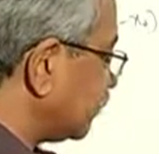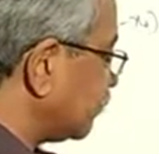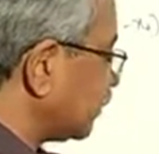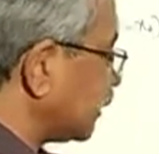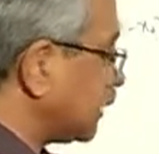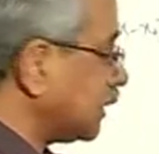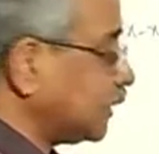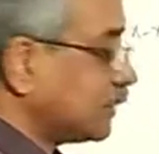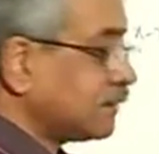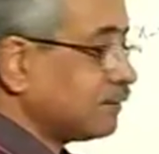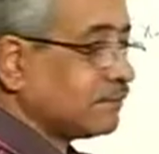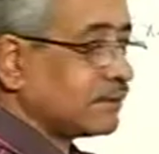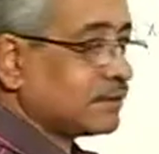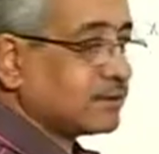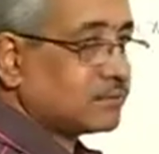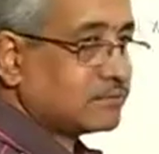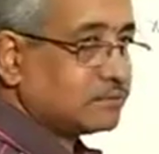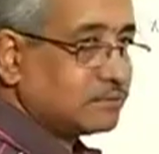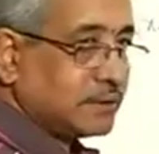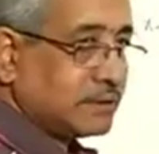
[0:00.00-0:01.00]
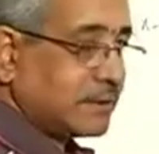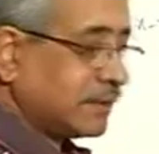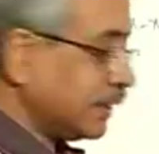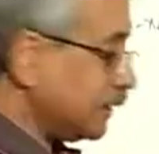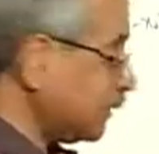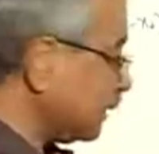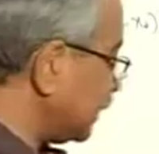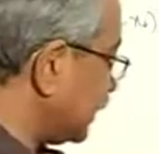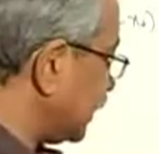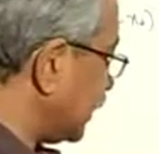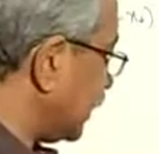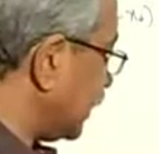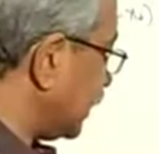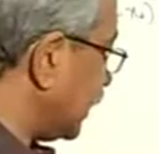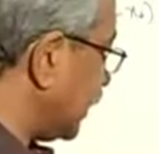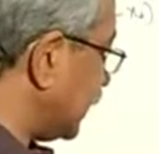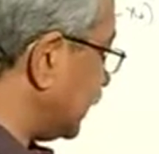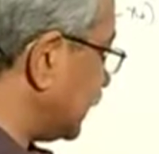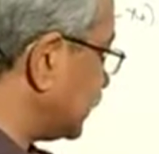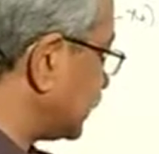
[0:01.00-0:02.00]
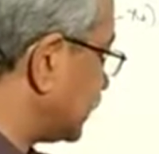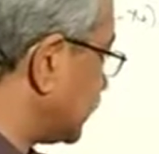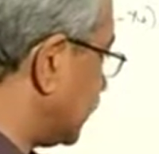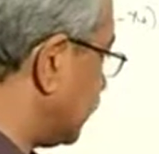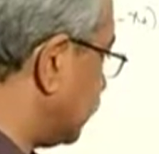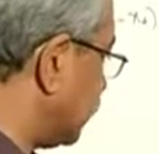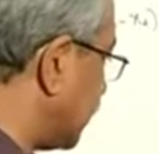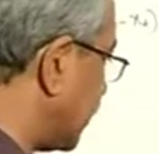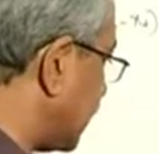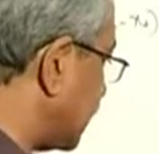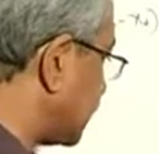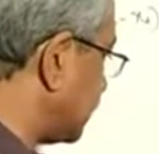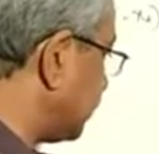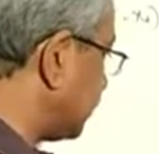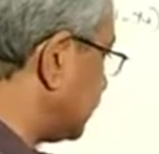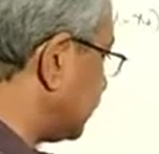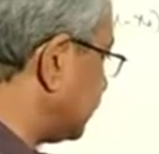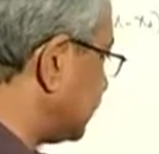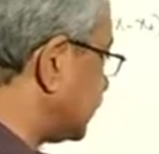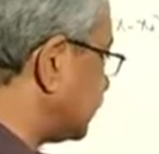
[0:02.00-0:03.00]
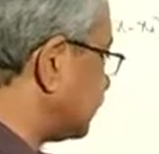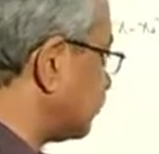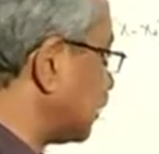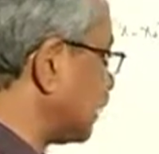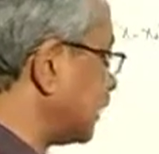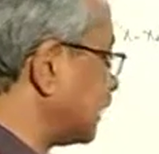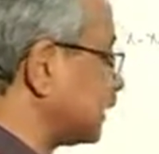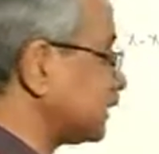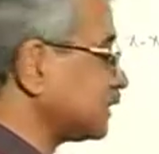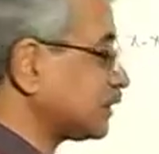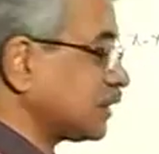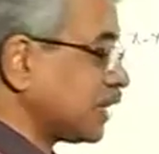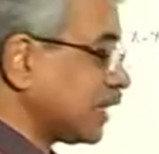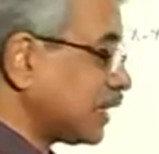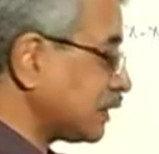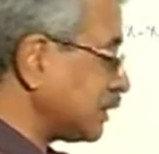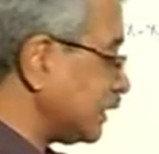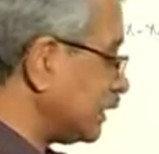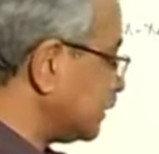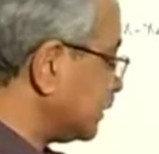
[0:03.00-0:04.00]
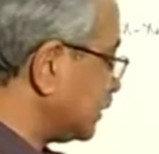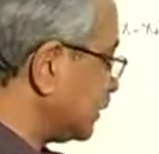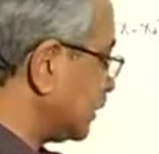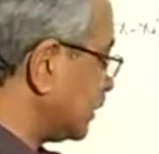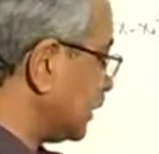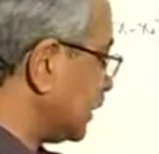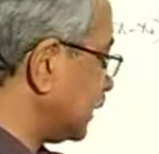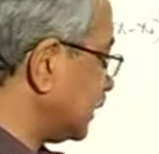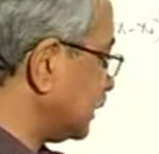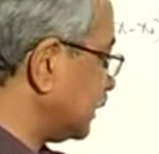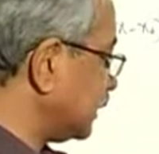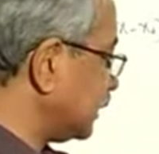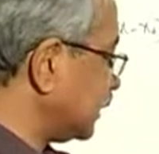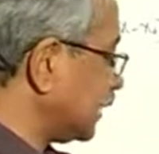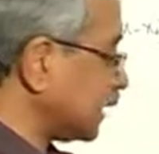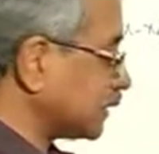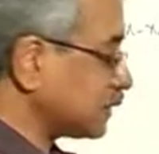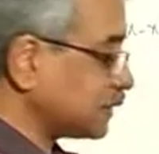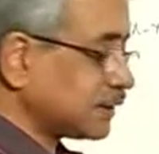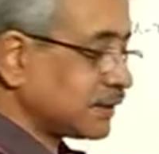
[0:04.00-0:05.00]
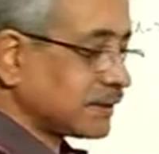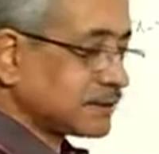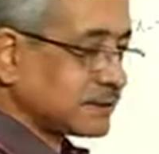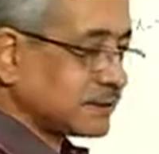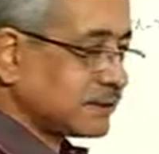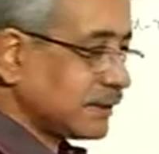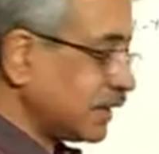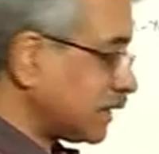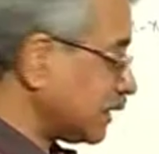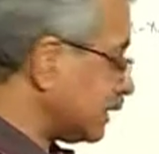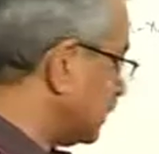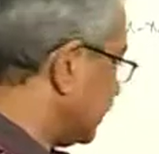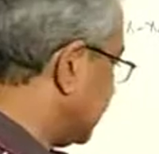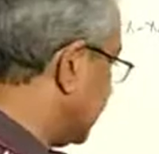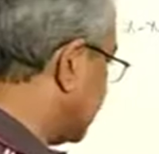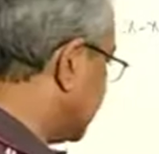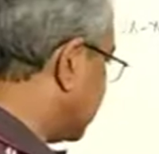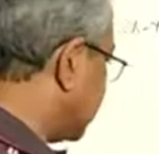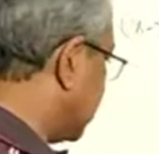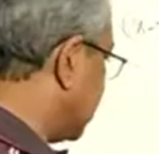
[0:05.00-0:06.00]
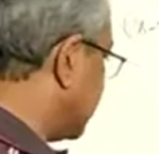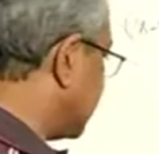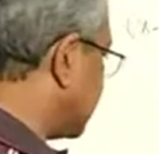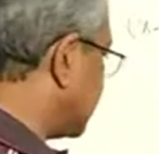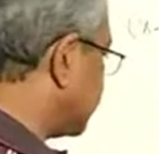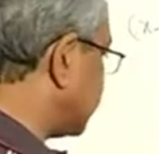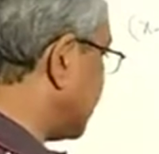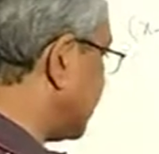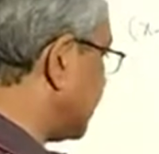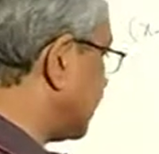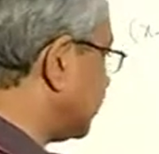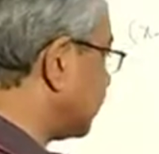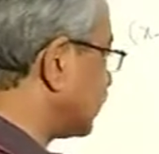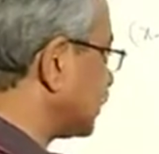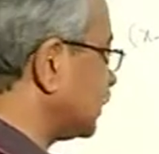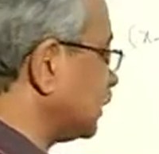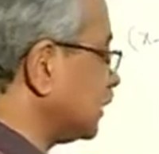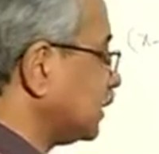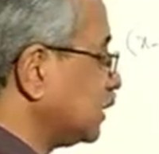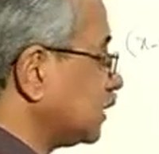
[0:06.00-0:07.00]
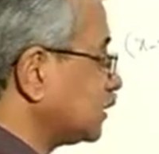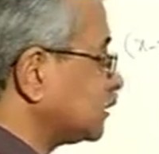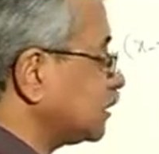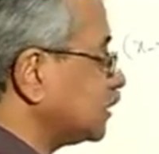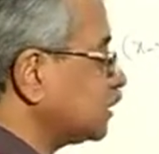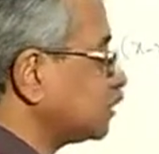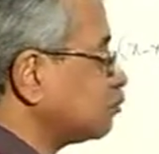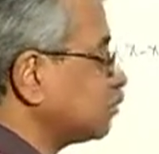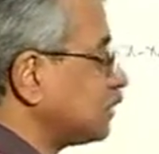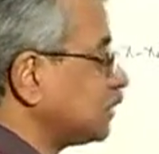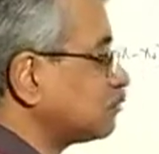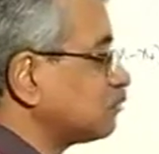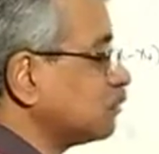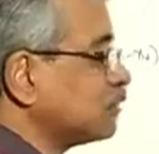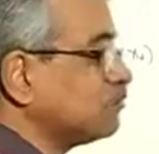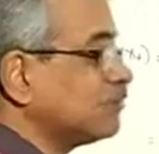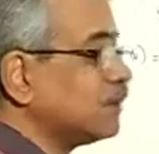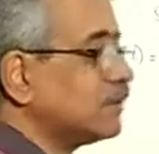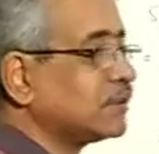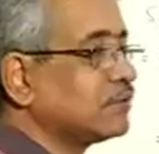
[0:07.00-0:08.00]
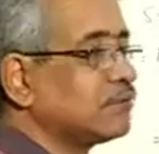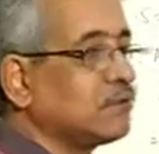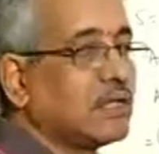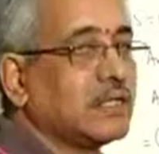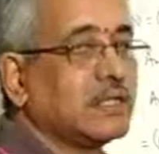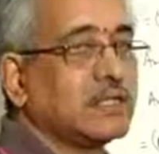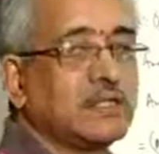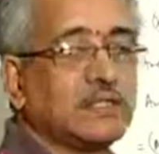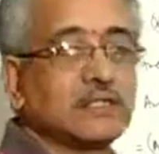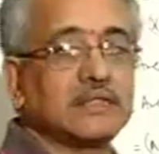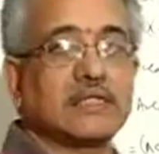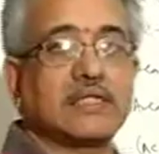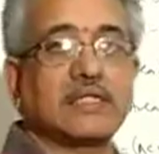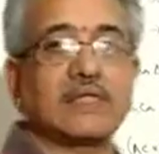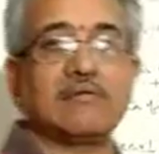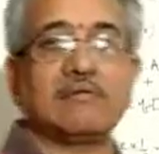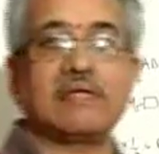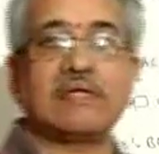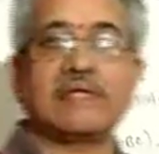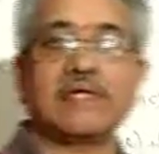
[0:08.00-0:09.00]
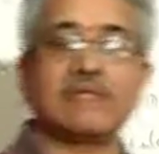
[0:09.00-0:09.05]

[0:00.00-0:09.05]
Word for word: for any given period and the velocity with which the body has started and the acceleration there, then you can find out the displacement where the body is at a given